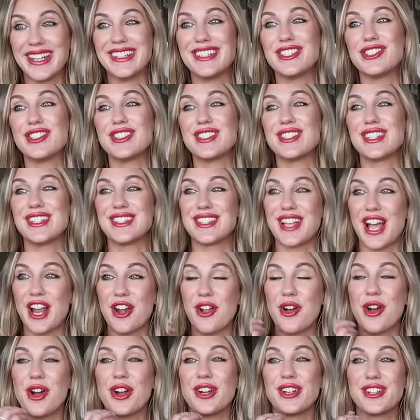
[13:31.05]
It is just, it's kind
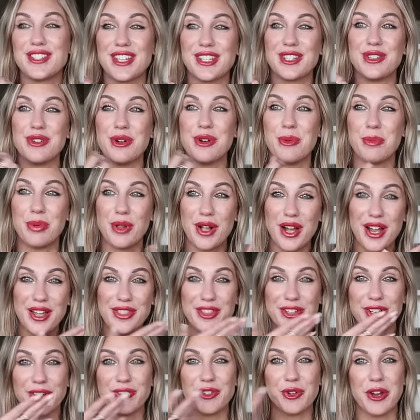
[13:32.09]
of hard because like you apply,
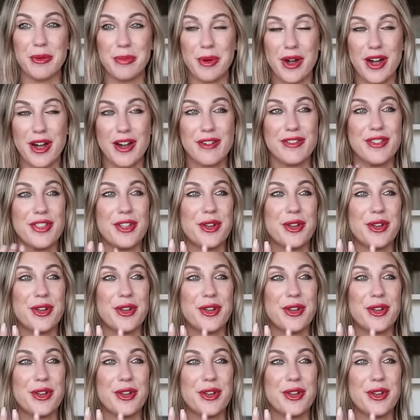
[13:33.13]
then you have to wipe off,